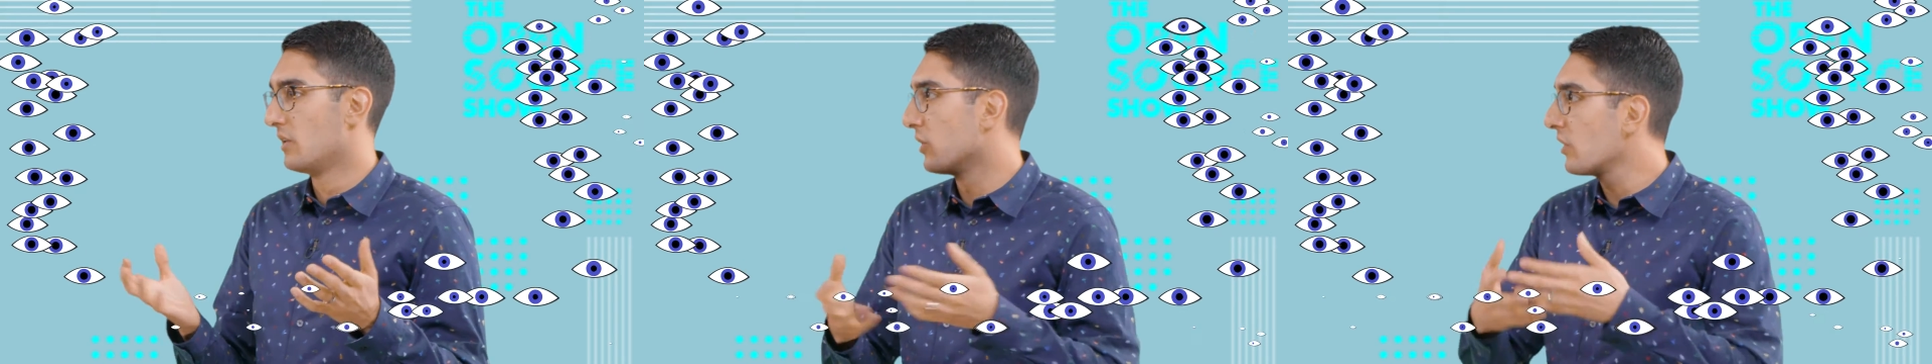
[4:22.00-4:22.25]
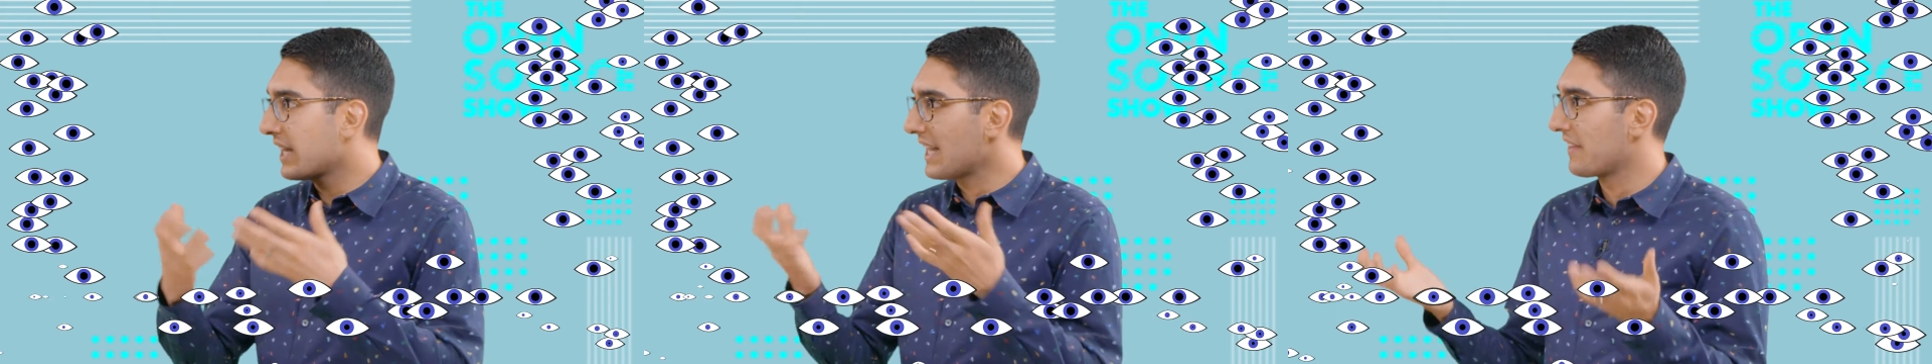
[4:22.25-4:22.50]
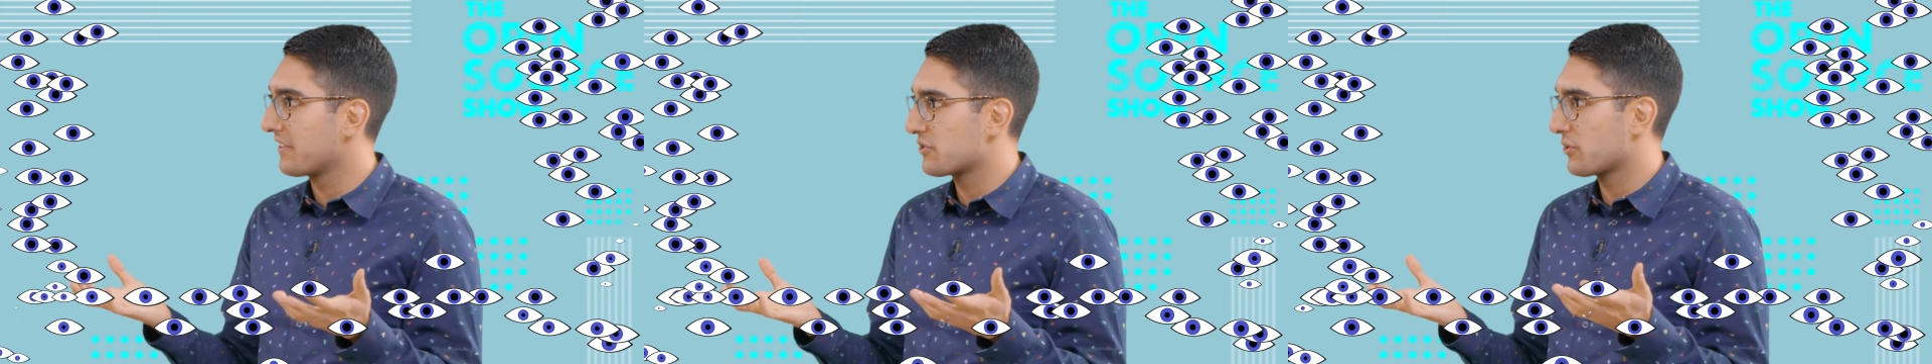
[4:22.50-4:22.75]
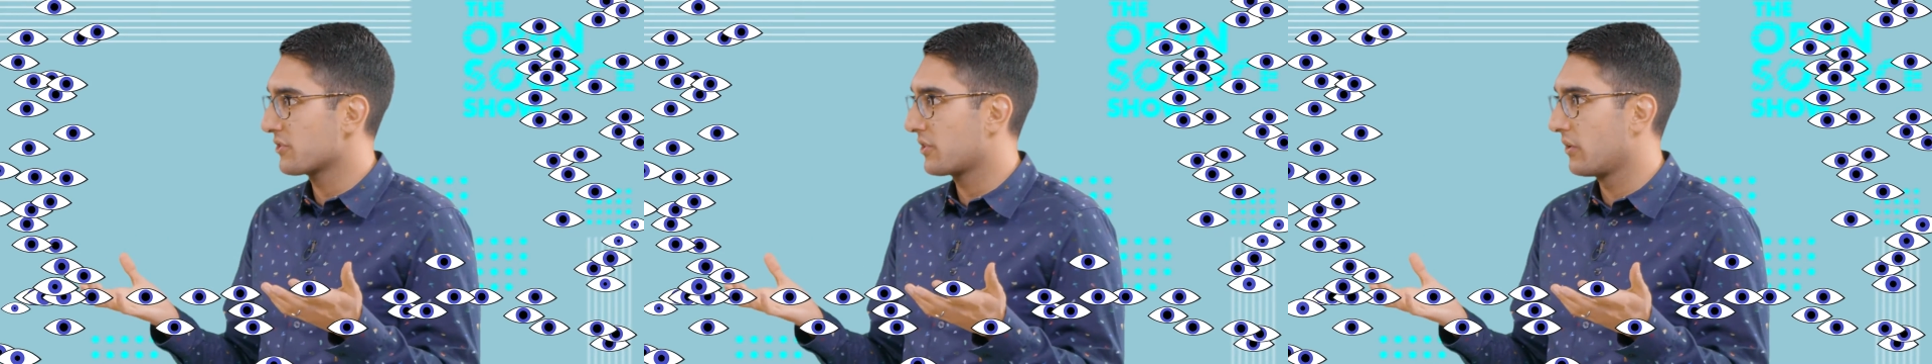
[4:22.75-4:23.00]
looking at the
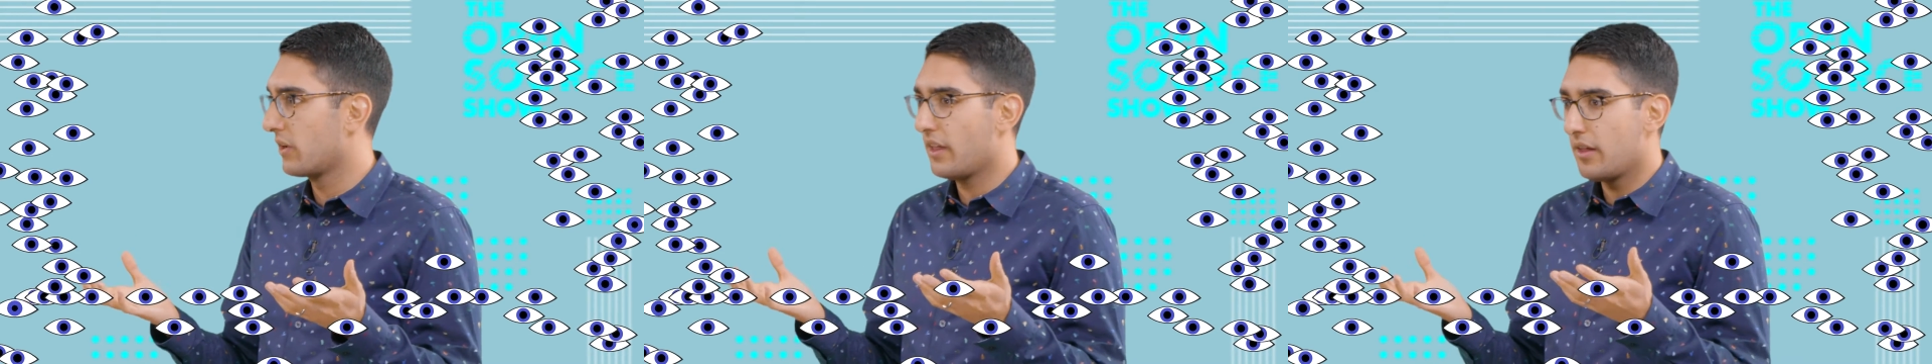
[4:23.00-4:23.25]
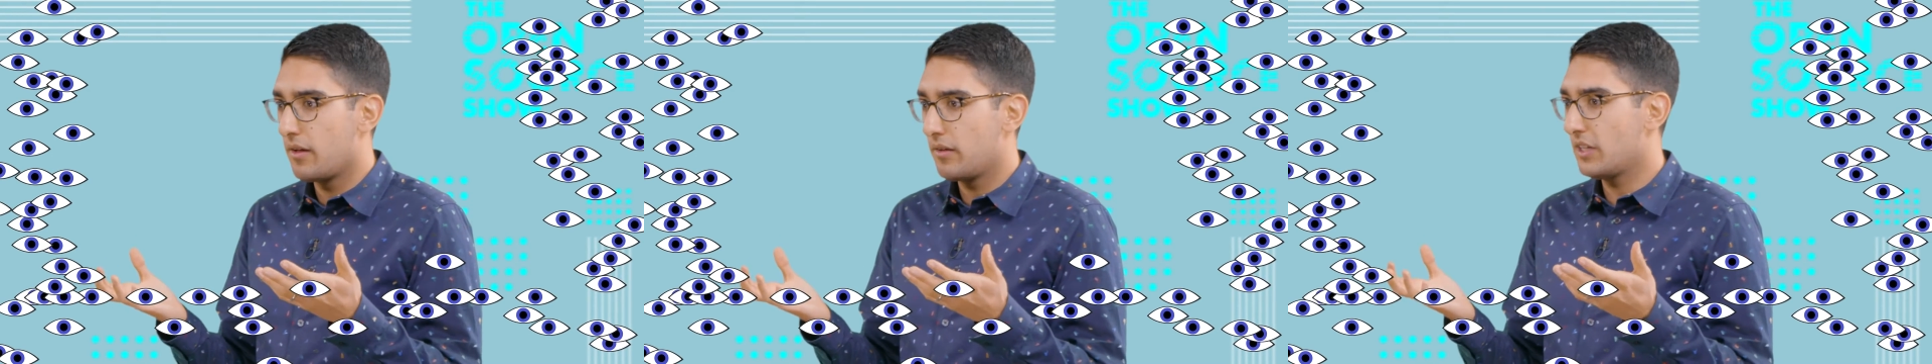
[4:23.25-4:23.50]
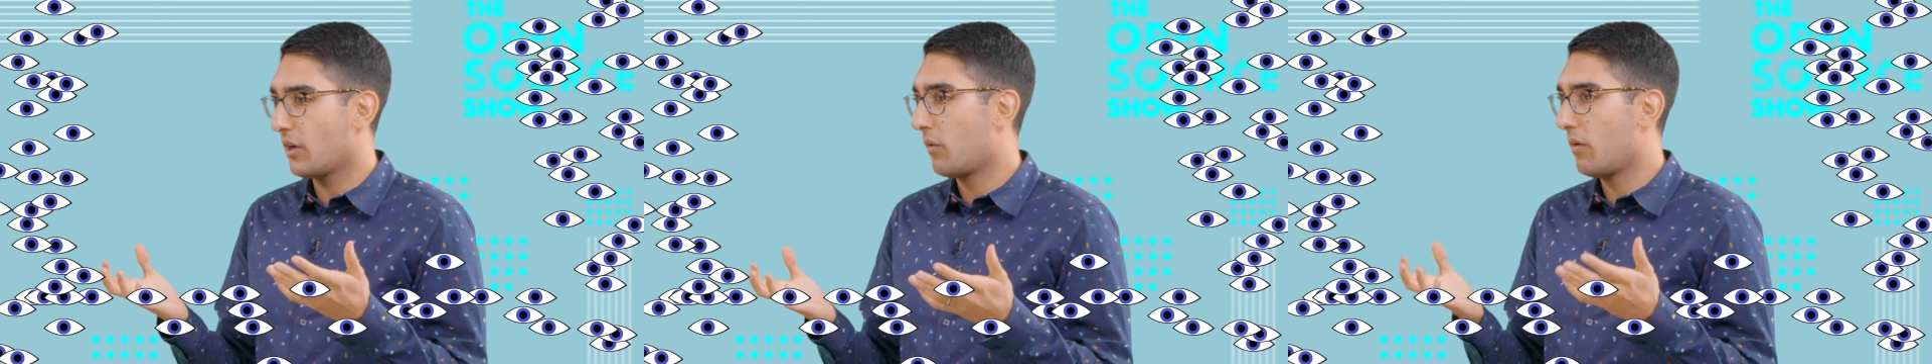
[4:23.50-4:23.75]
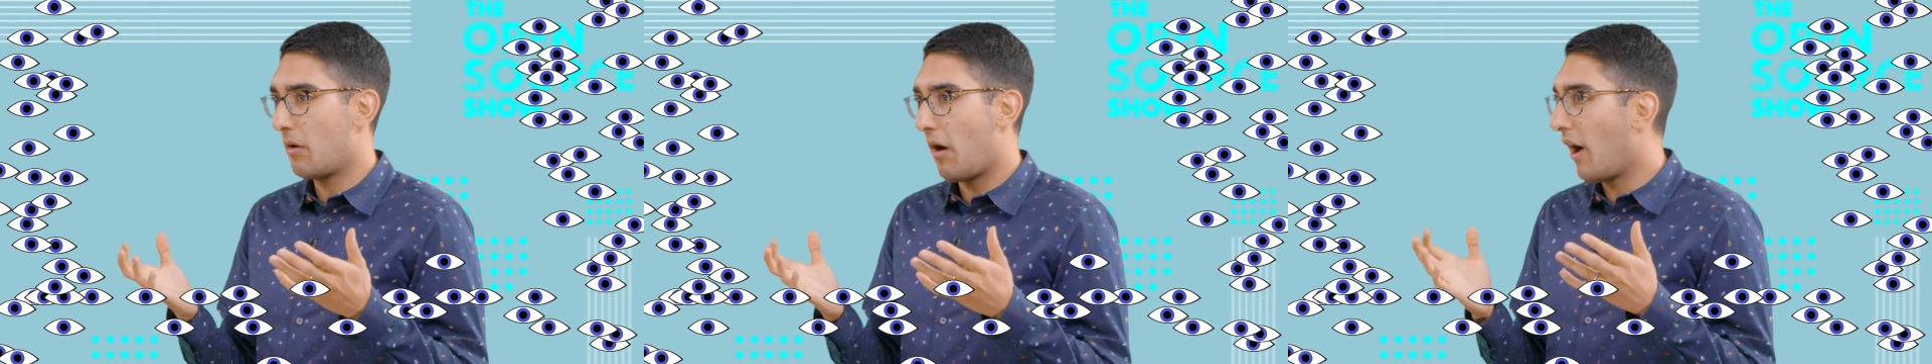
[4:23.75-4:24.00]
source code, you know,